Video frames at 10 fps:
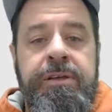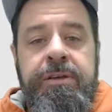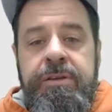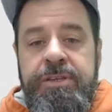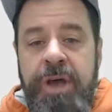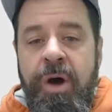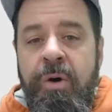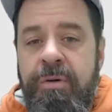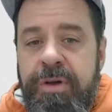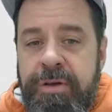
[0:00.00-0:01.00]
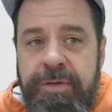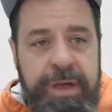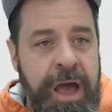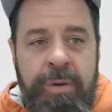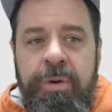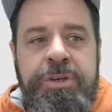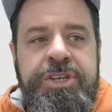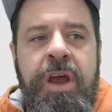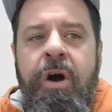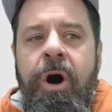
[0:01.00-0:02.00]
So I will
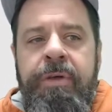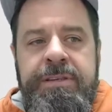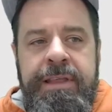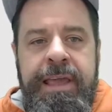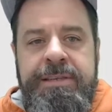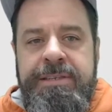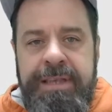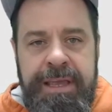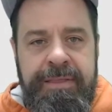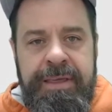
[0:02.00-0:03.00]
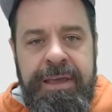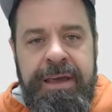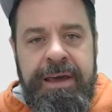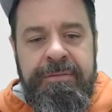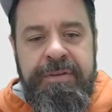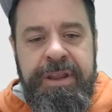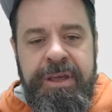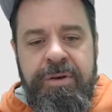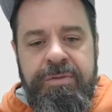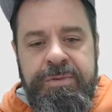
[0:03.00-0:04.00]
share all these links in the
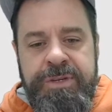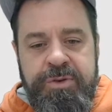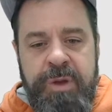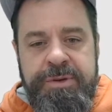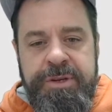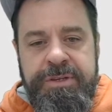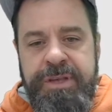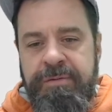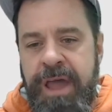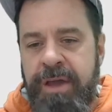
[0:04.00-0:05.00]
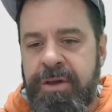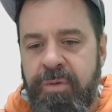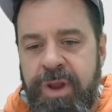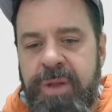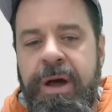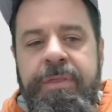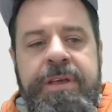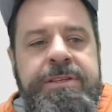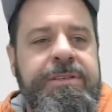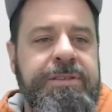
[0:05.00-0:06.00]
video descriptions of how you can read about
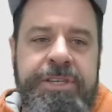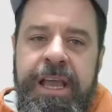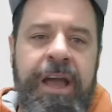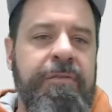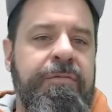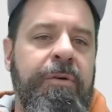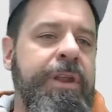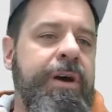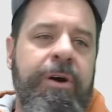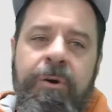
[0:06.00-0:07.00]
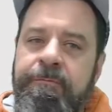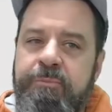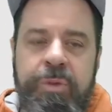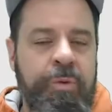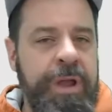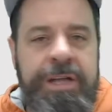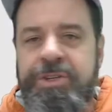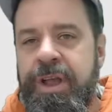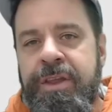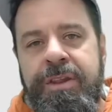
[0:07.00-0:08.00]
this. Check out Folding at Home. We're not
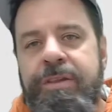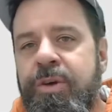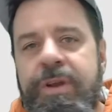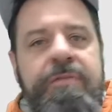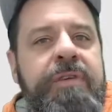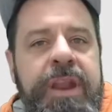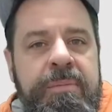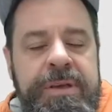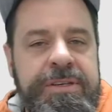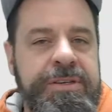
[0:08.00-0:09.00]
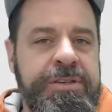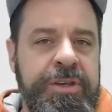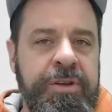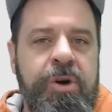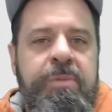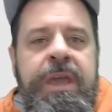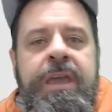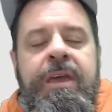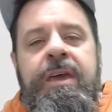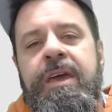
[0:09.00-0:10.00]
trying to do any funny business. You know
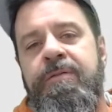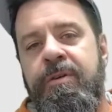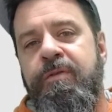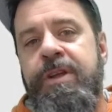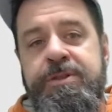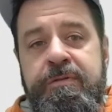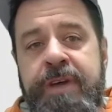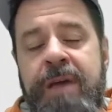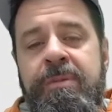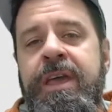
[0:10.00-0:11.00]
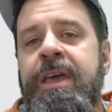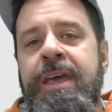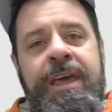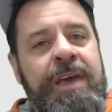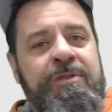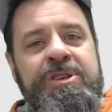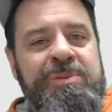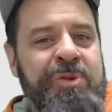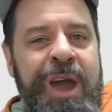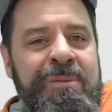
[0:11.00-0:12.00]
me. If you're friends or family, if you're
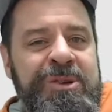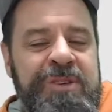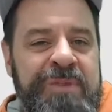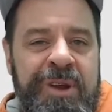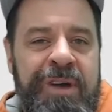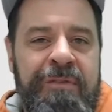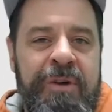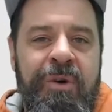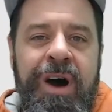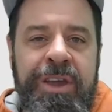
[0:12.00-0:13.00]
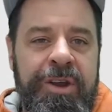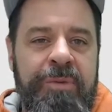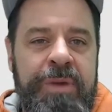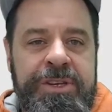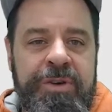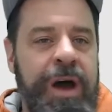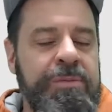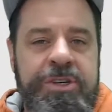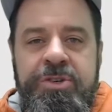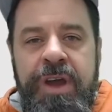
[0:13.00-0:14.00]
subscribers, you've been around for a while, you know me too. I'm
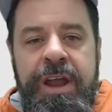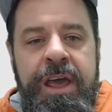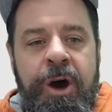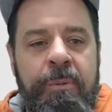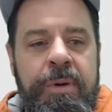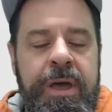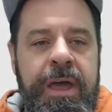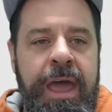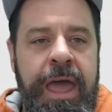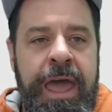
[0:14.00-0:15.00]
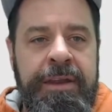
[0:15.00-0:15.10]
just trying to help. And